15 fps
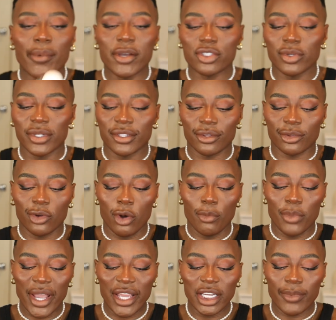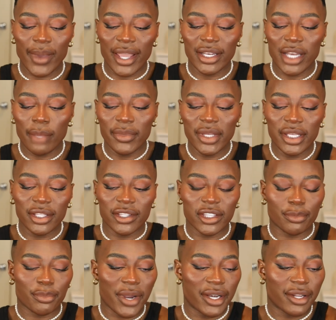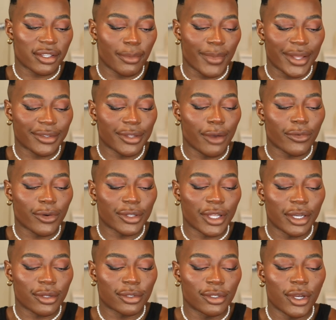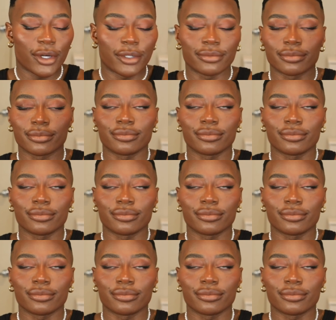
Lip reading: I'm not sure what this is called, but anyway, let me spray this on myself because I just know.